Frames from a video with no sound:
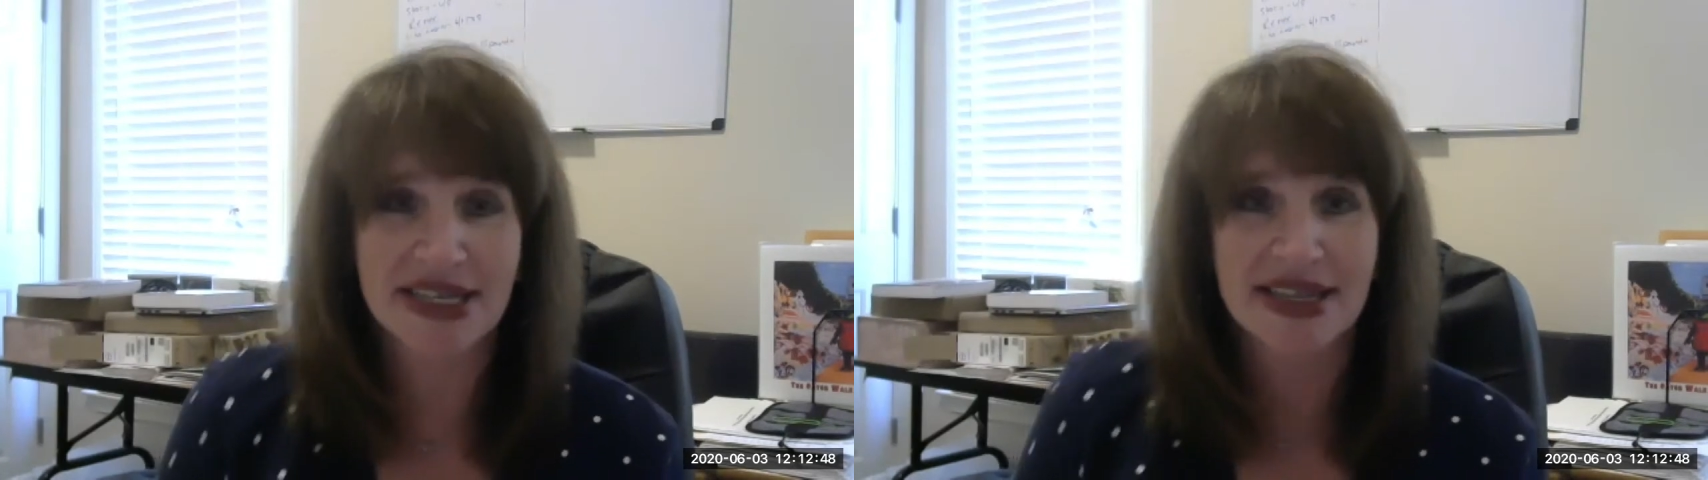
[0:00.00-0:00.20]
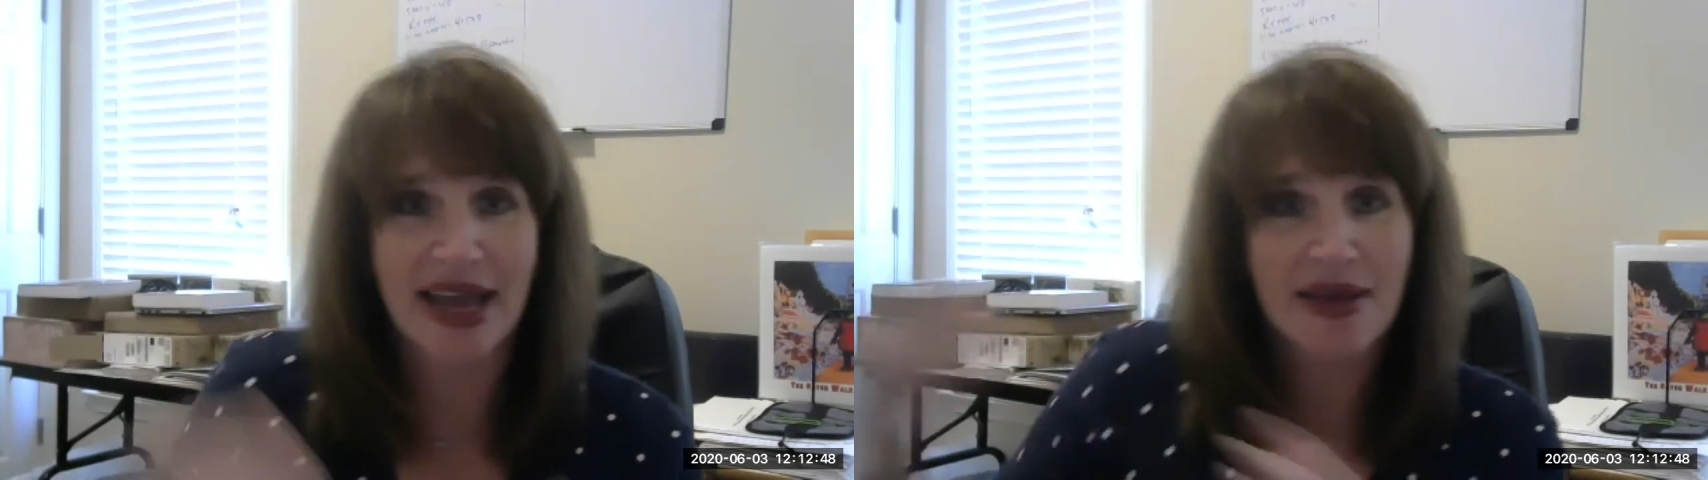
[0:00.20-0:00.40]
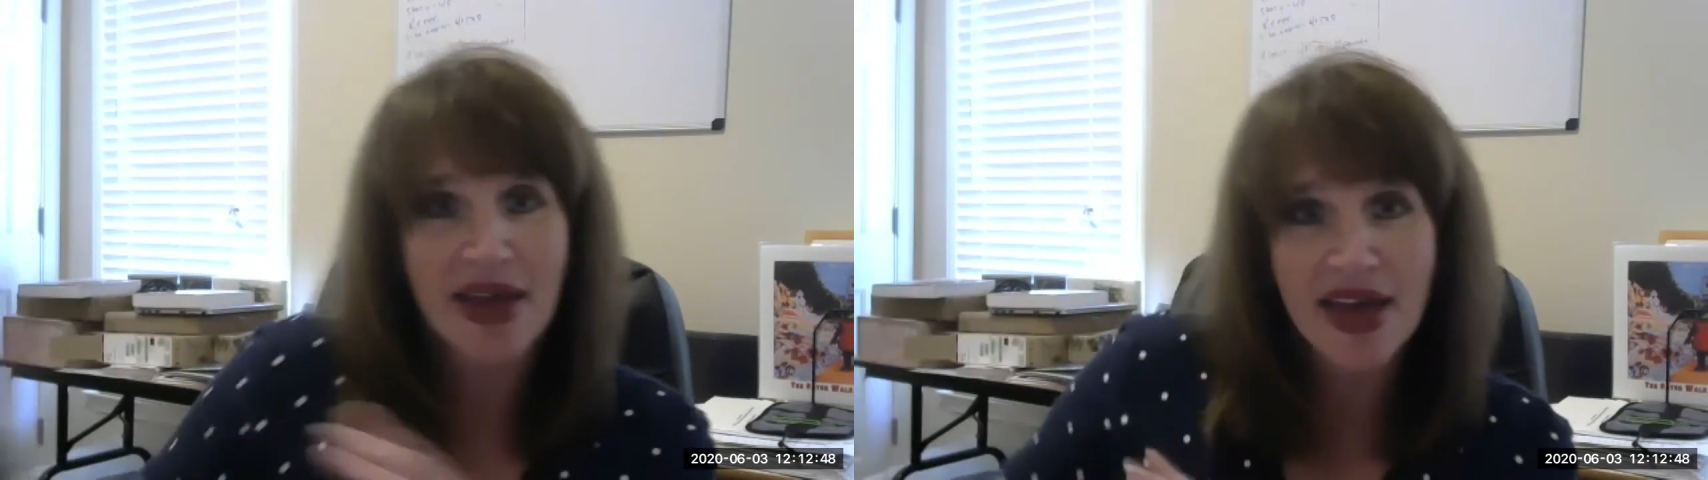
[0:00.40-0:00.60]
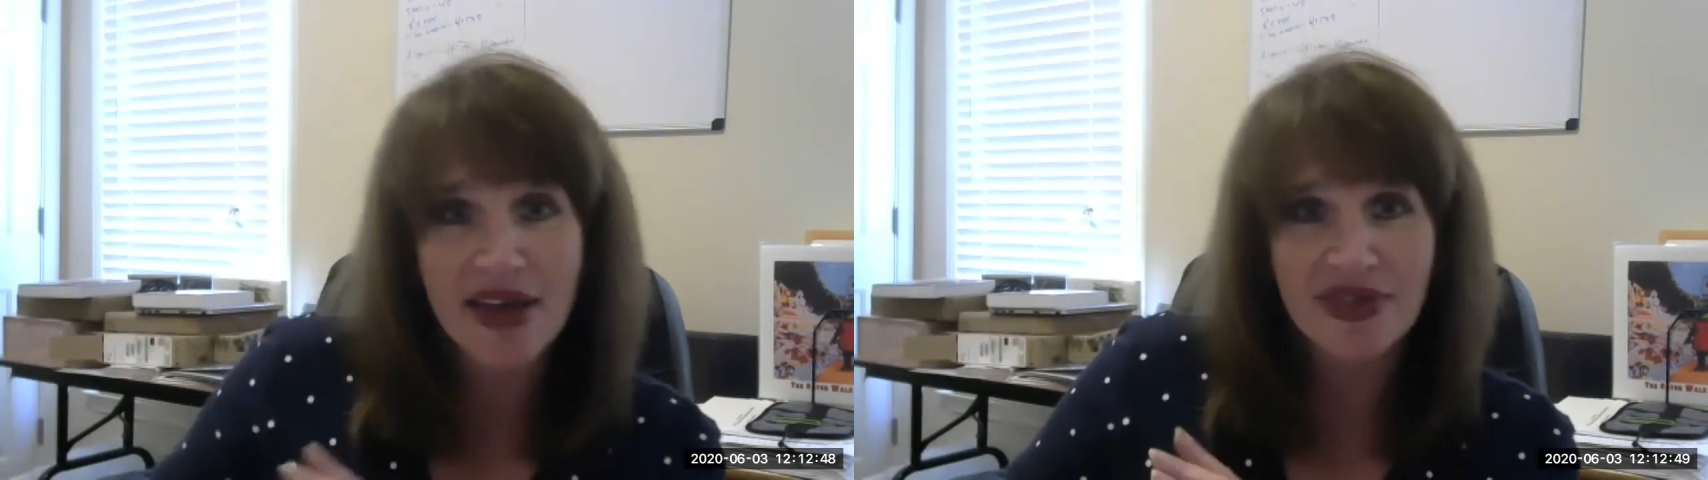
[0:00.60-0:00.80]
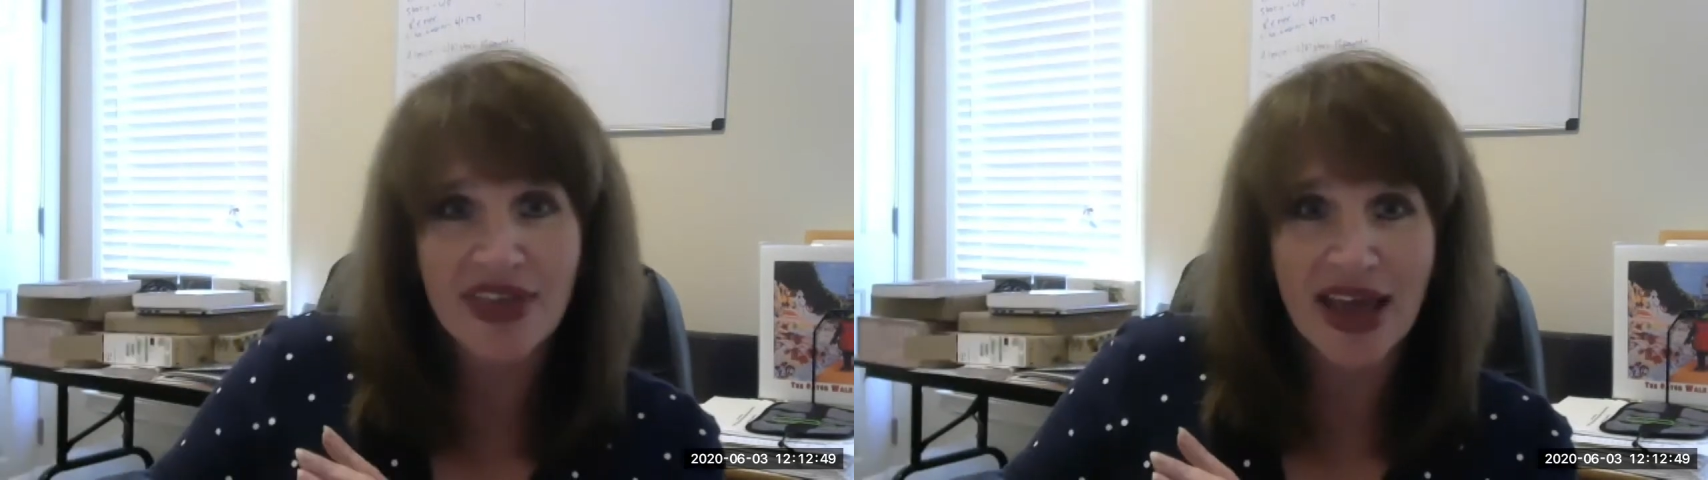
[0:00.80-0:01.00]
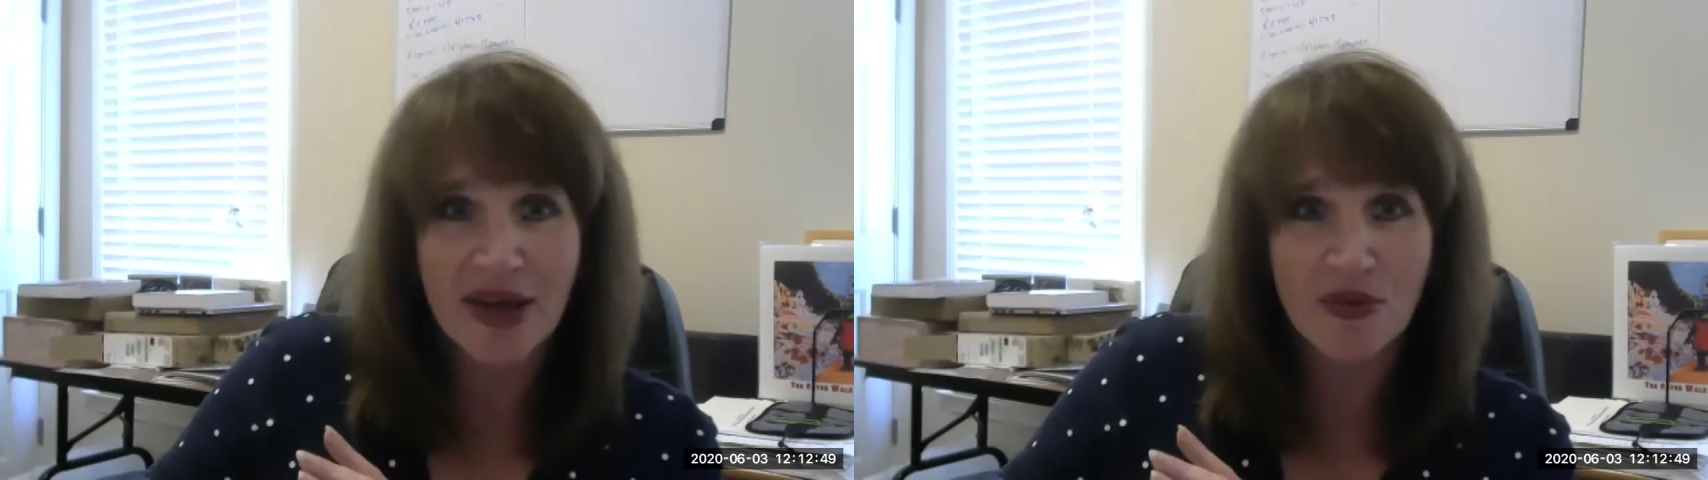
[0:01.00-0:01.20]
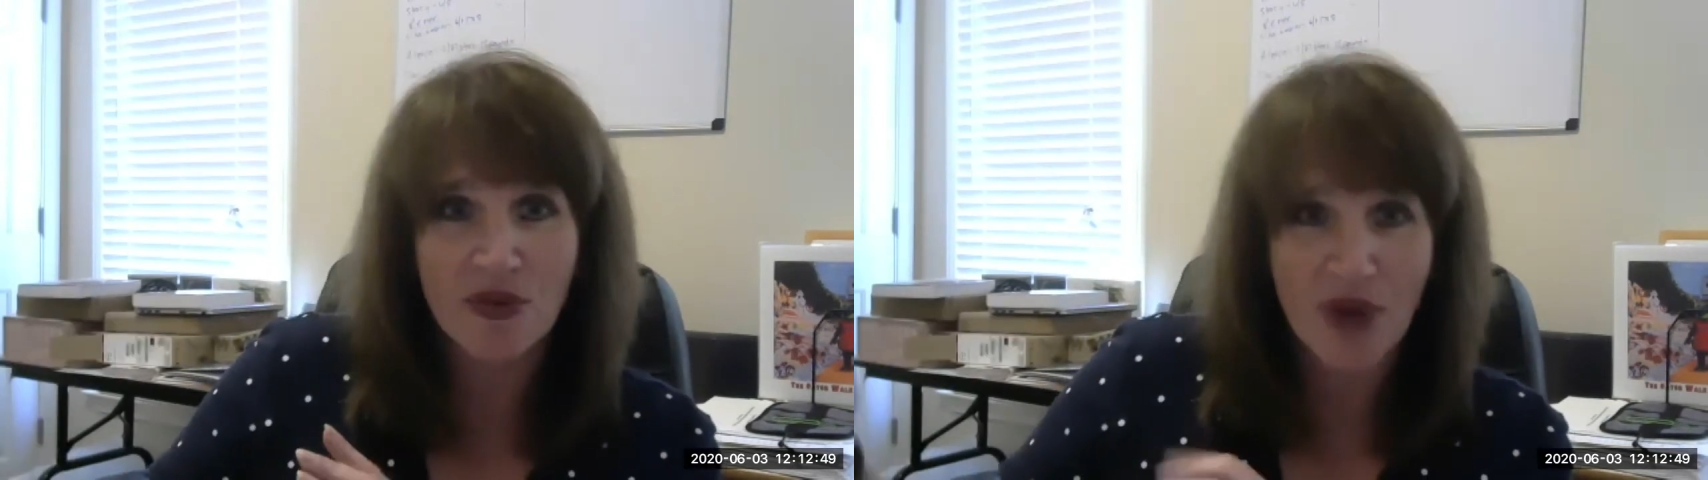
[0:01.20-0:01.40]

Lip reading: and they